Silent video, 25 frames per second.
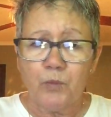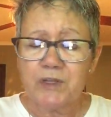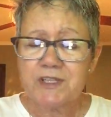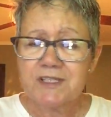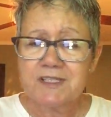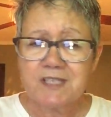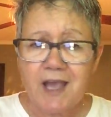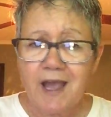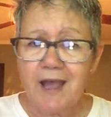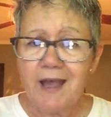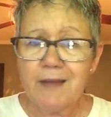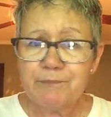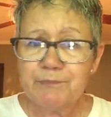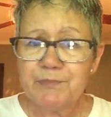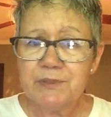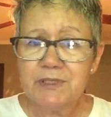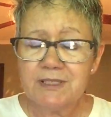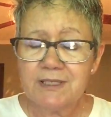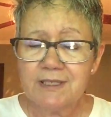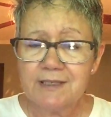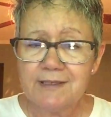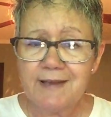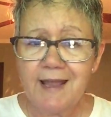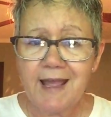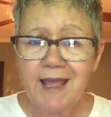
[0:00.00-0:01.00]
What's
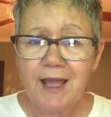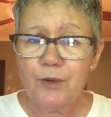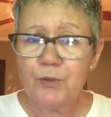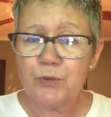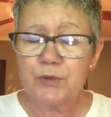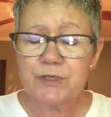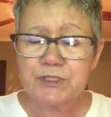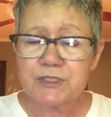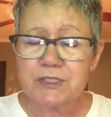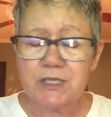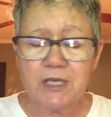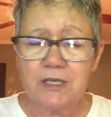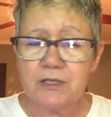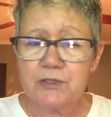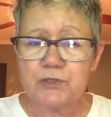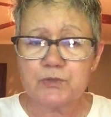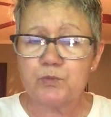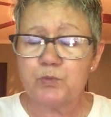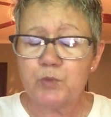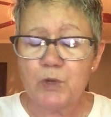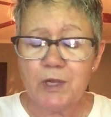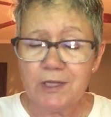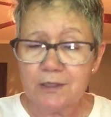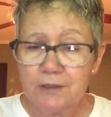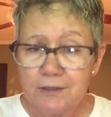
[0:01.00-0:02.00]
happening now is
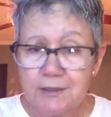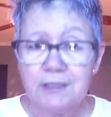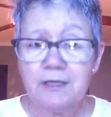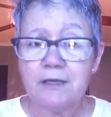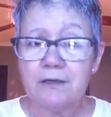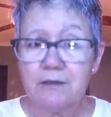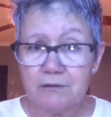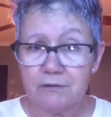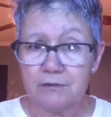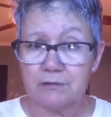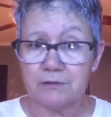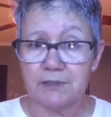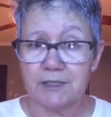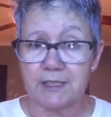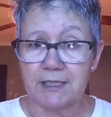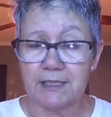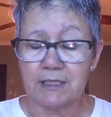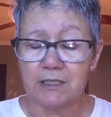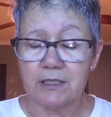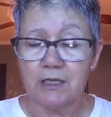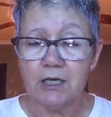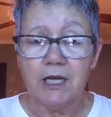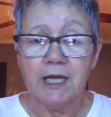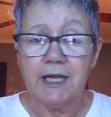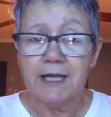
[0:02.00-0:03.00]
we're
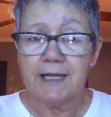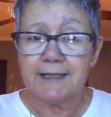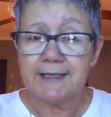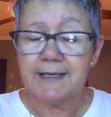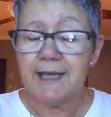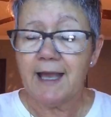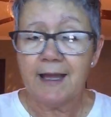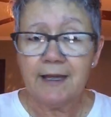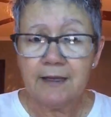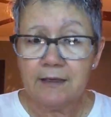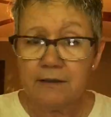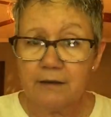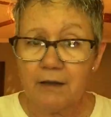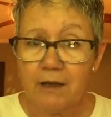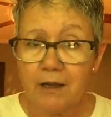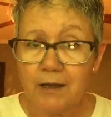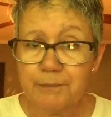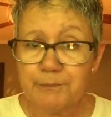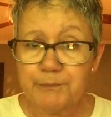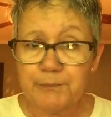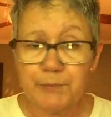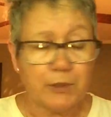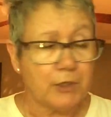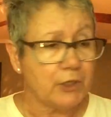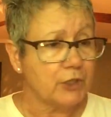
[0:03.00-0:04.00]
literally getting
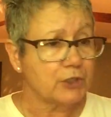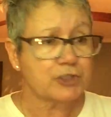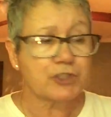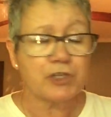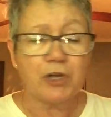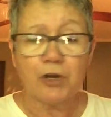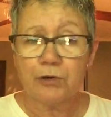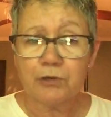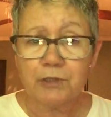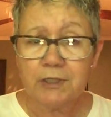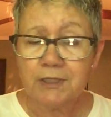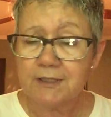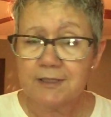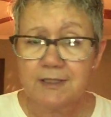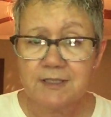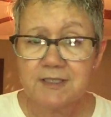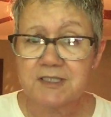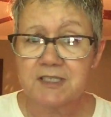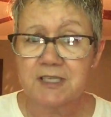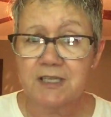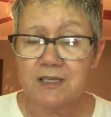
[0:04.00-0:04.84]
up, turning the